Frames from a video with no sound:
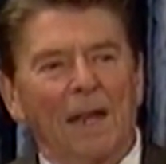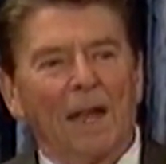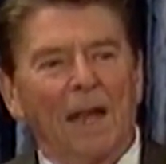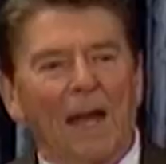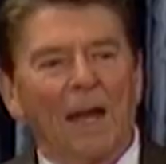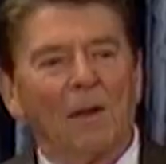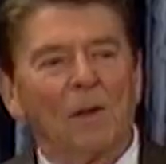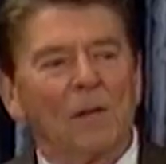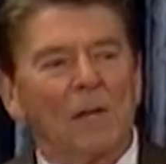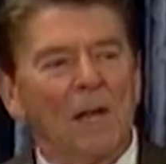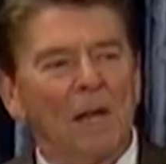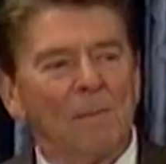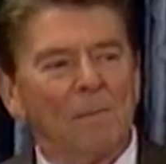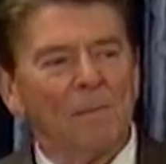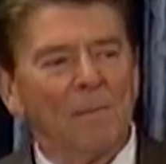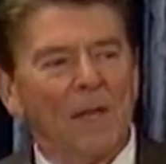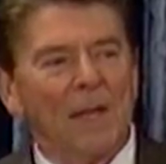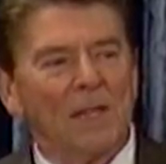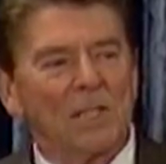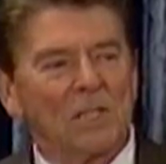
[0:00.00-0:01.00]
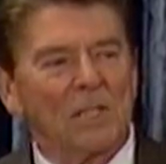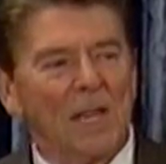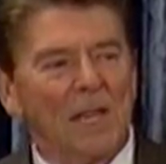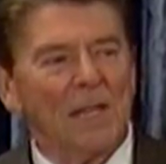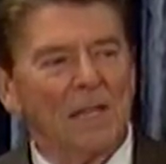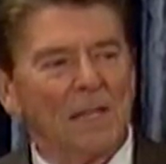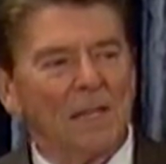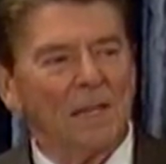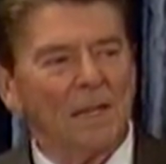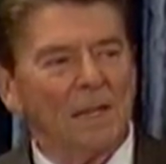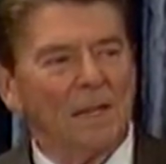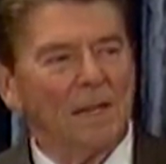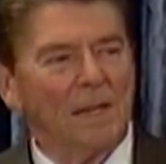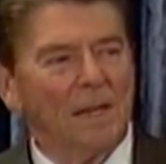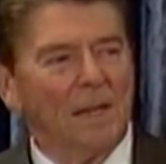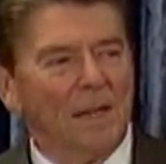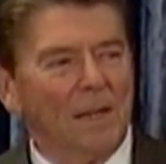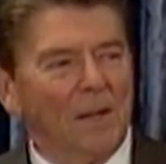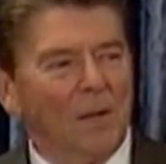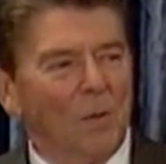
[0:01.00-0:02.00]
how come they say that
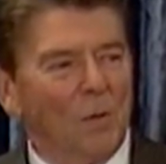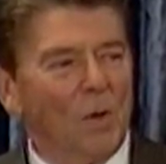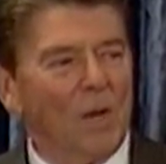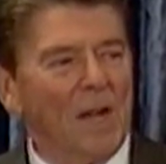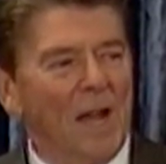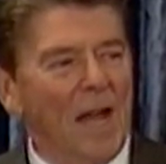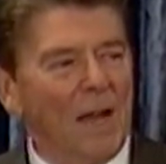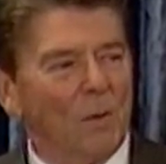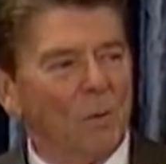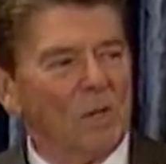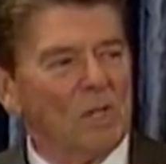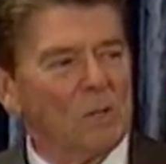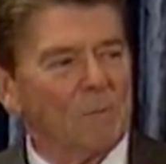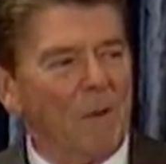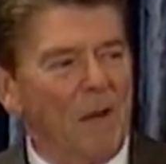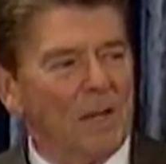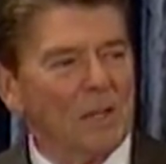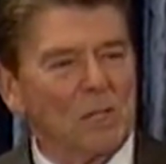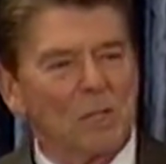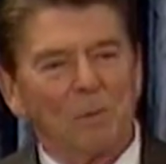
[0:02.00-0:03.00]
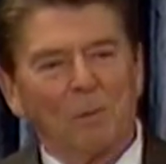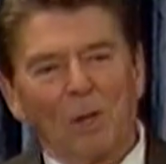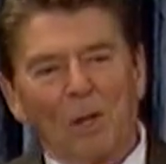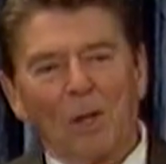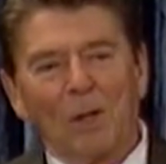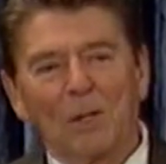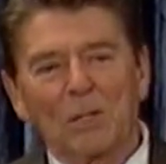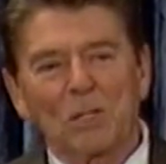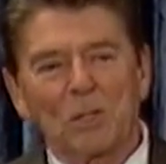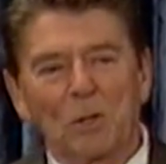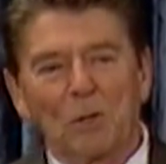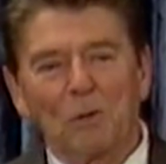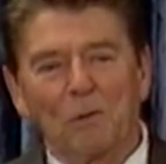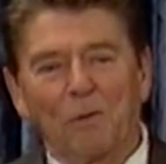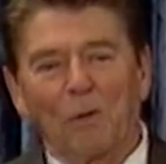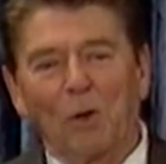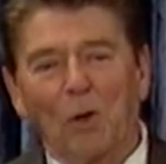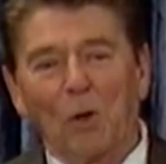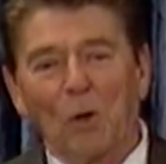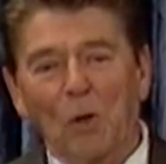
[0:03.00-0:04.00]
we're not responsible also
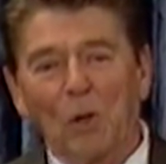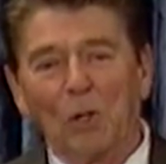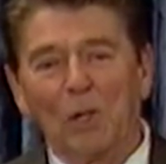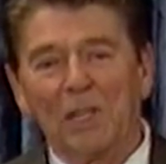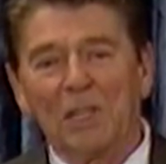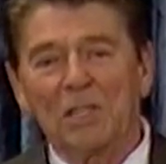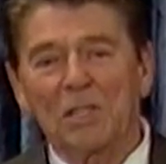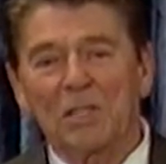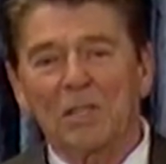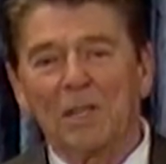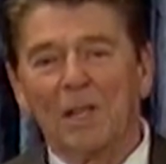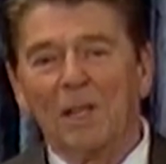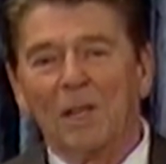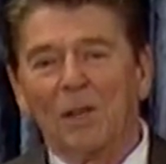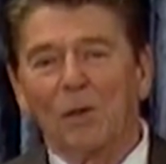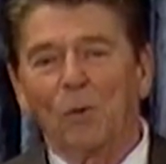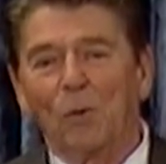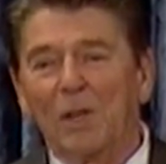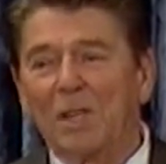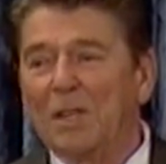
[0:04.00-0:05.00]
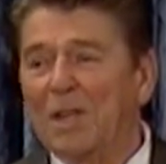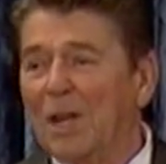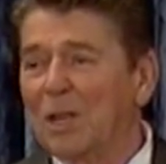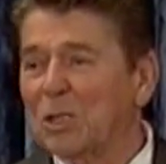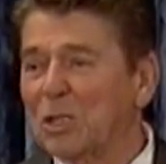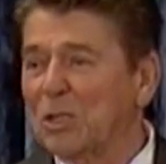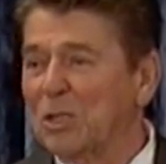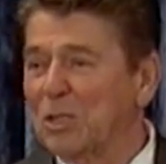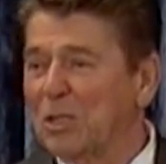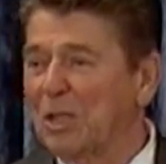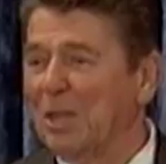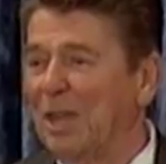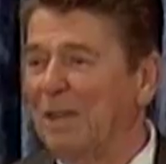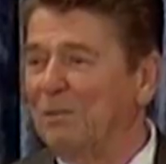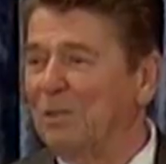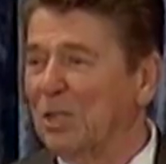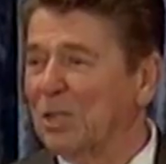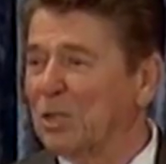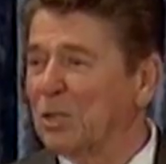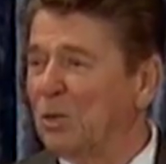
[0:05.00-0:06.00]
for all these reductions that
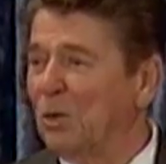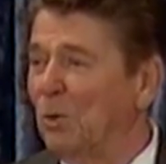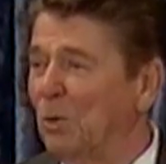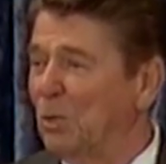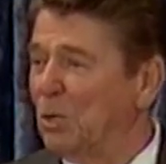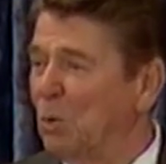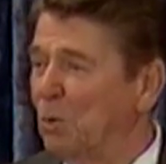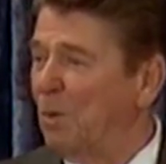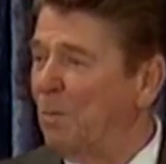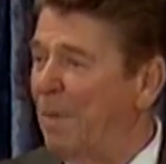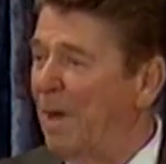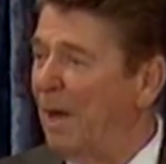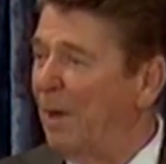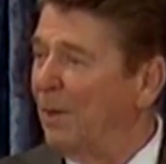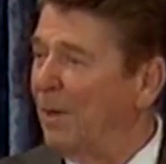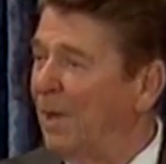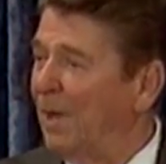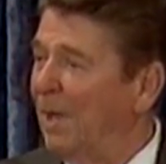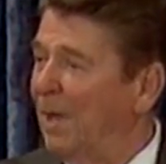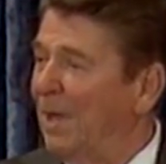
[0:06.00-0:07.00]
I've just told you about?